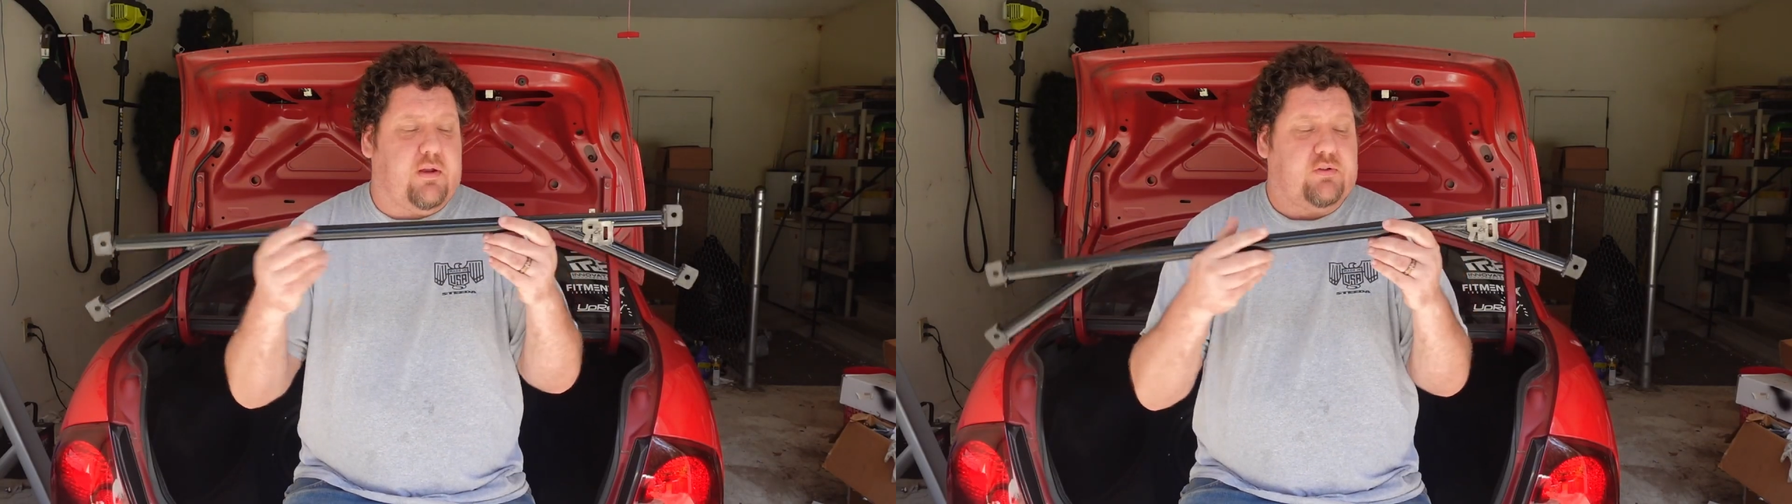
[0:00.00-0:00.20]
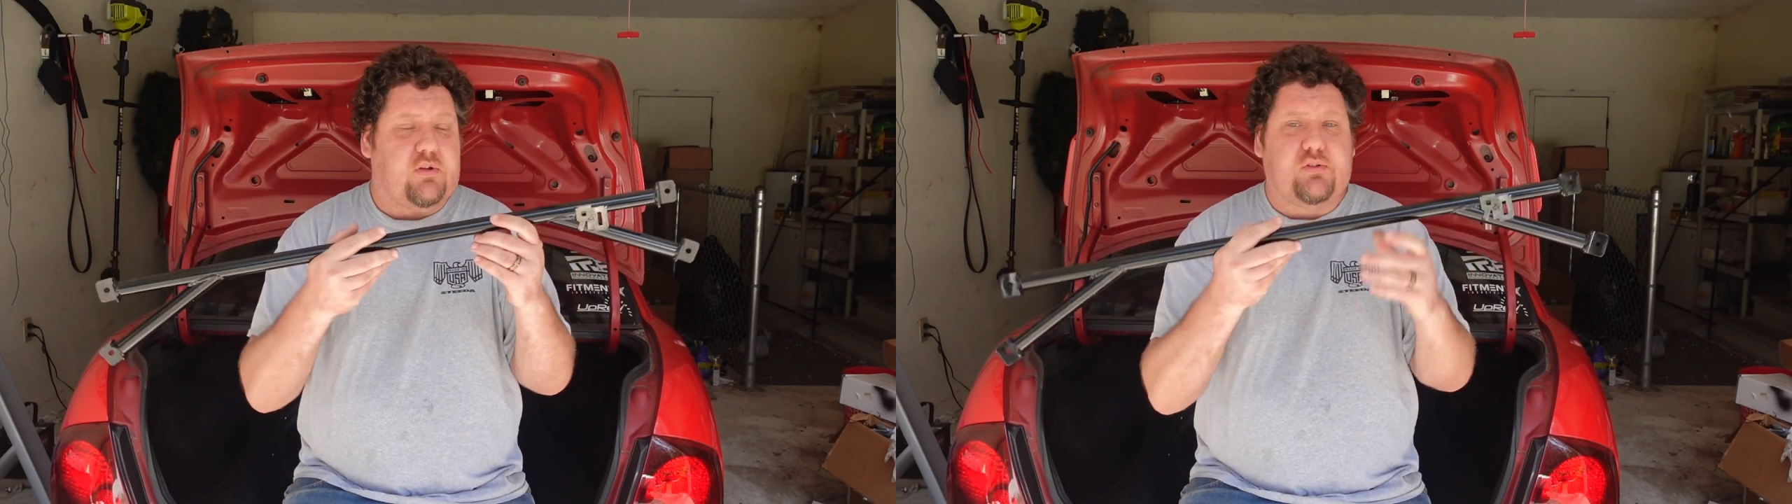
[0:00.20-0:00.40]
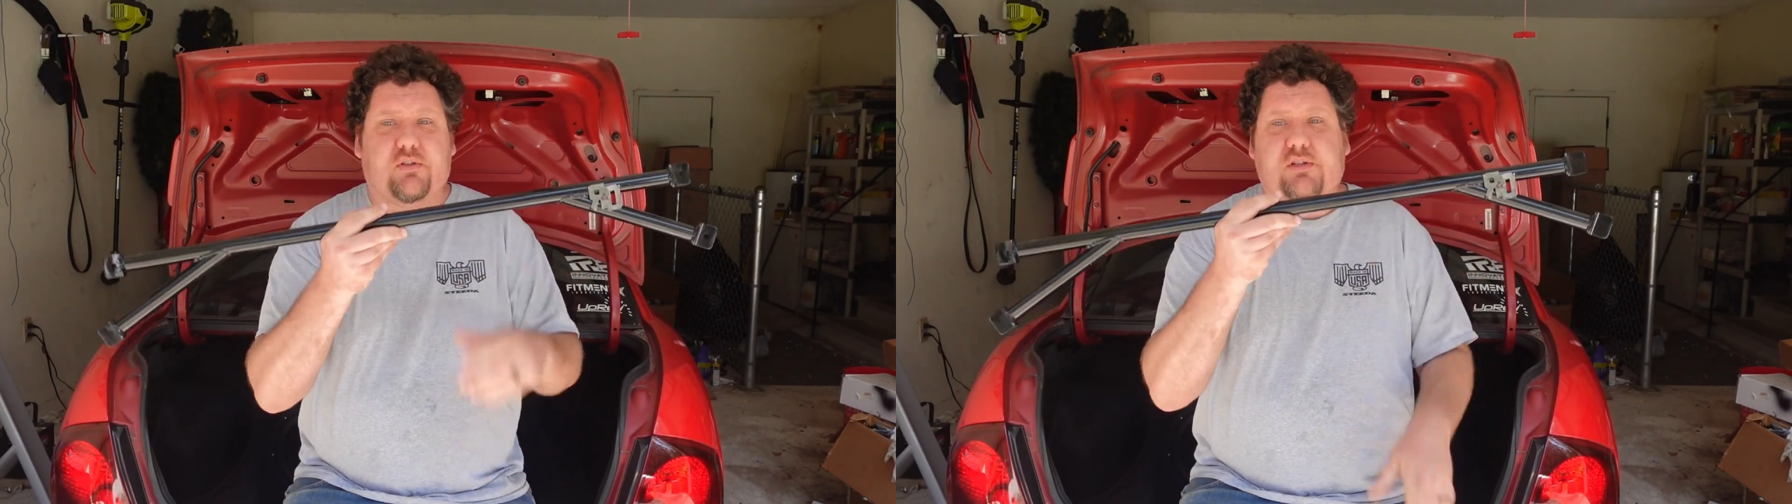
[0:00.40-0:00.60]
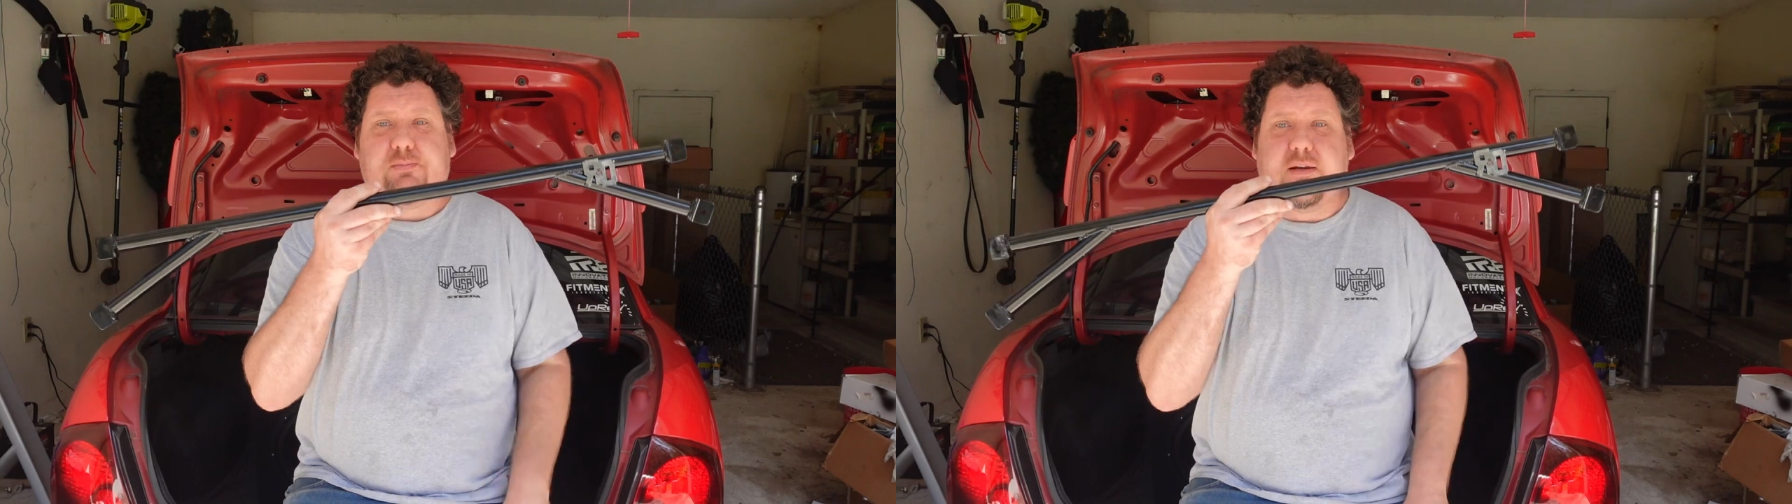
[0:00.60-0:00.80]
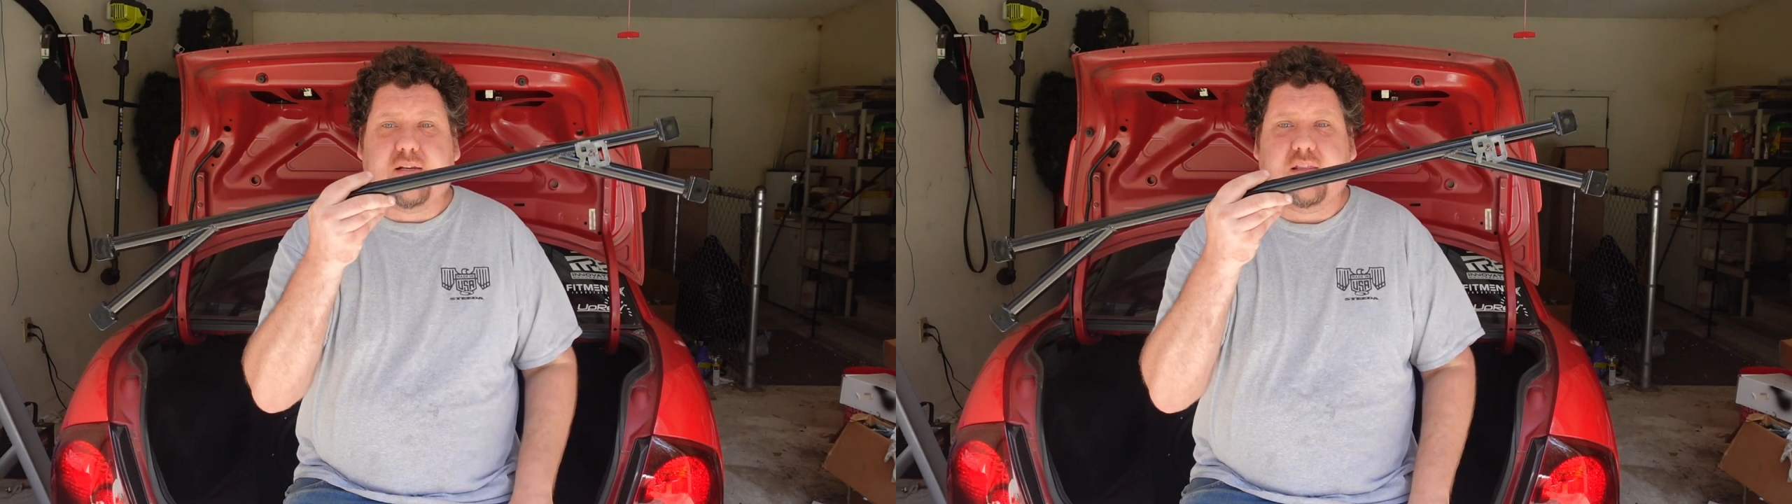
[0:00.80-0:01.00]
I was also
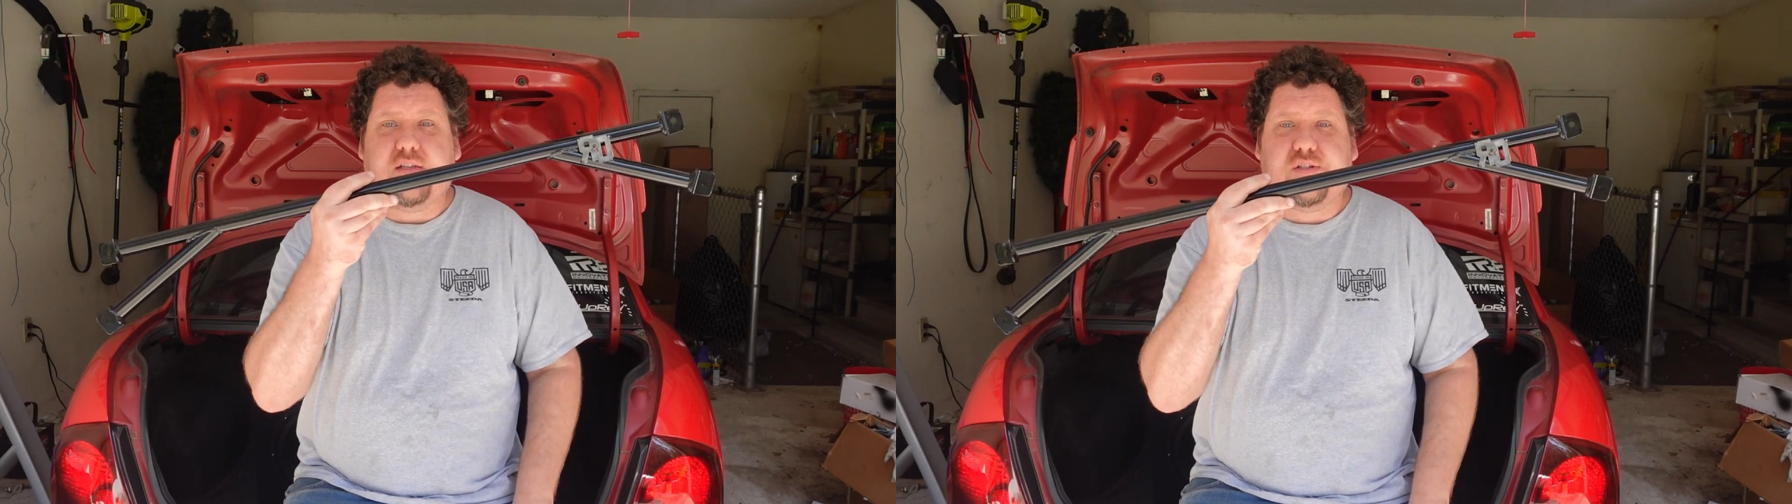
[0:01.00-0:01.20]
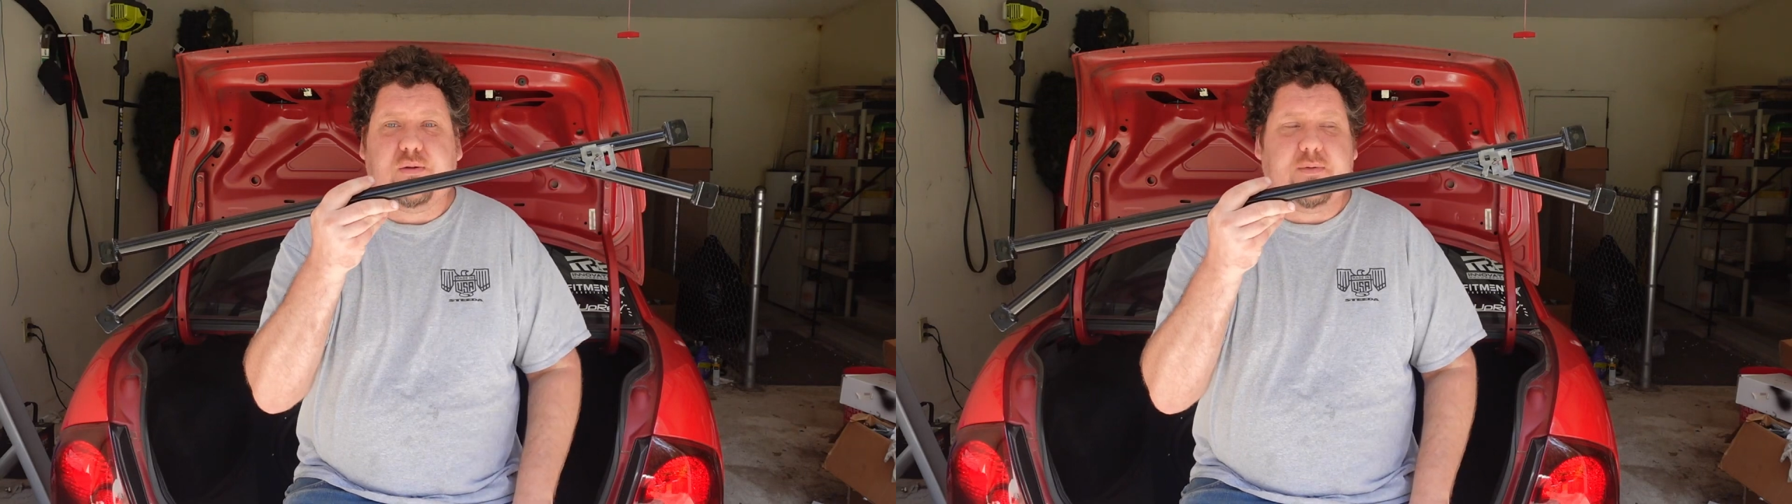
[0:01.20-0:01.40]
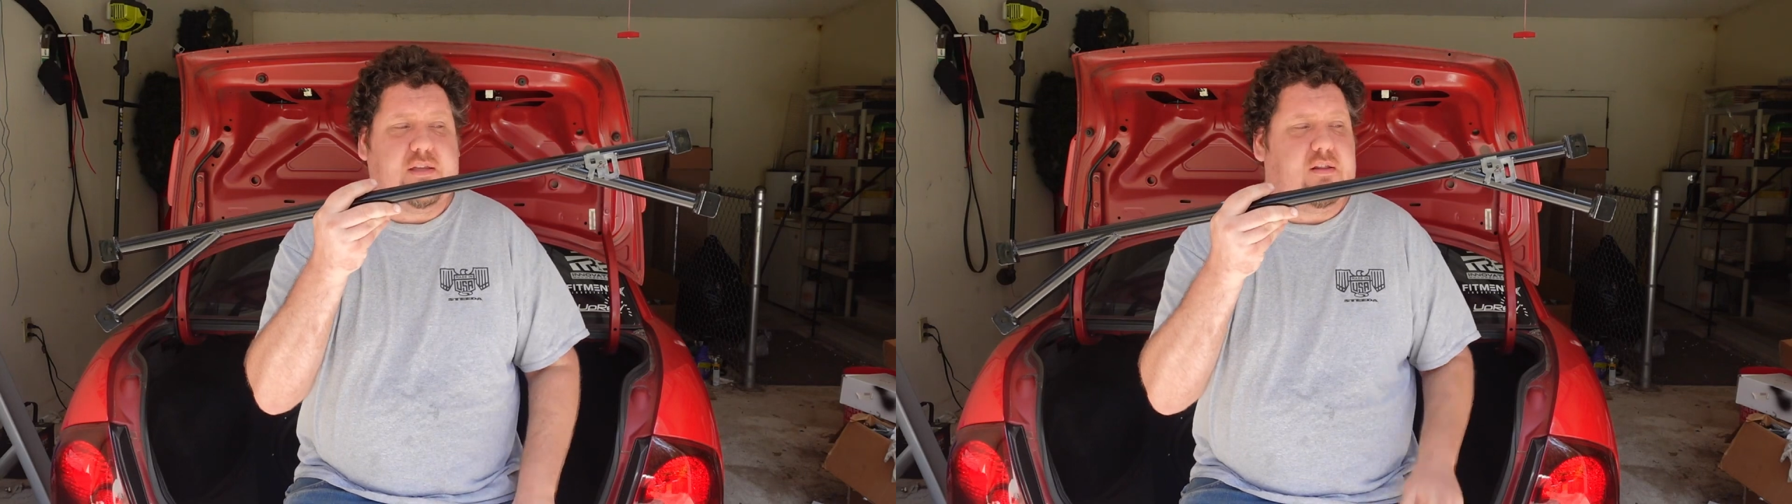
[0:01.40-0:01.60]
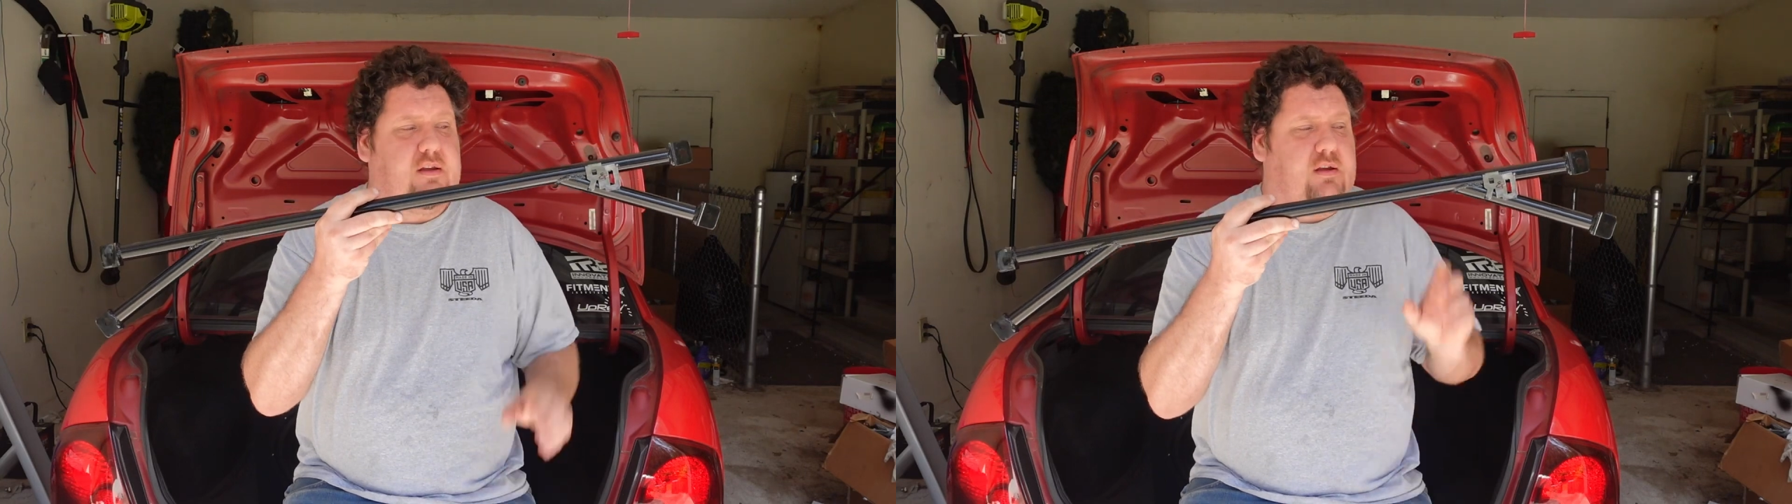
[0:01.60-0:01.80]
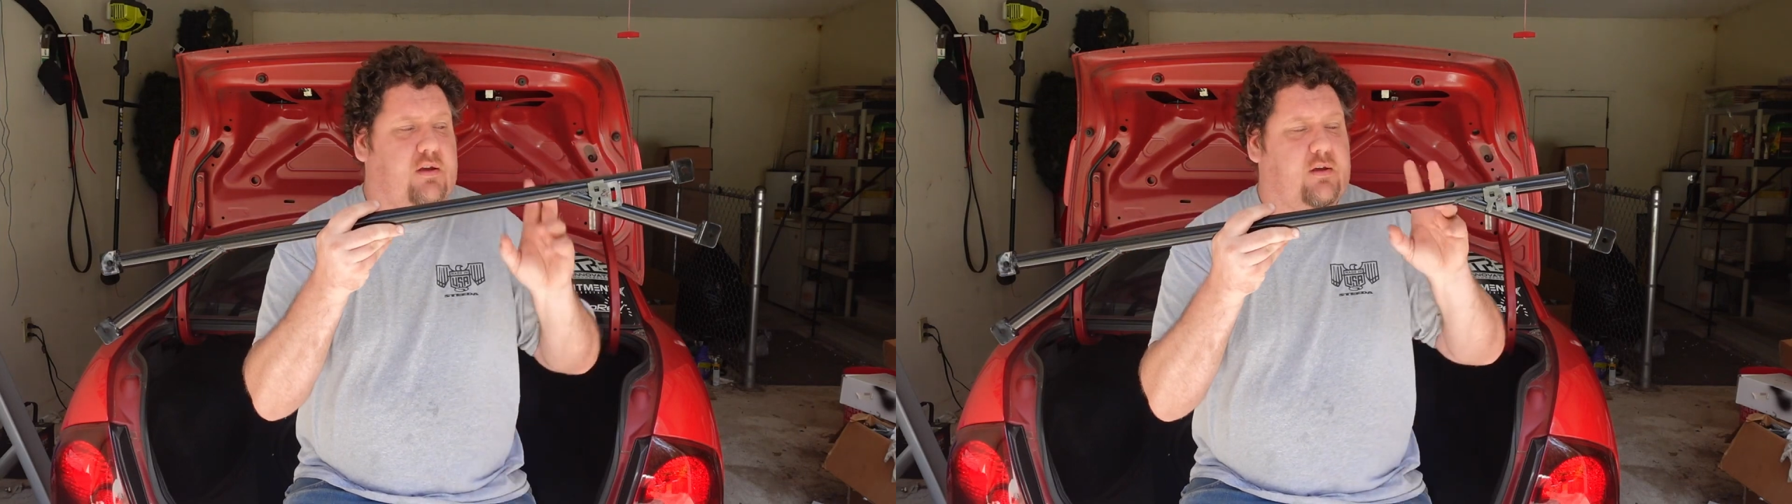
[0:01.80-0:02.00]
expecting this to be like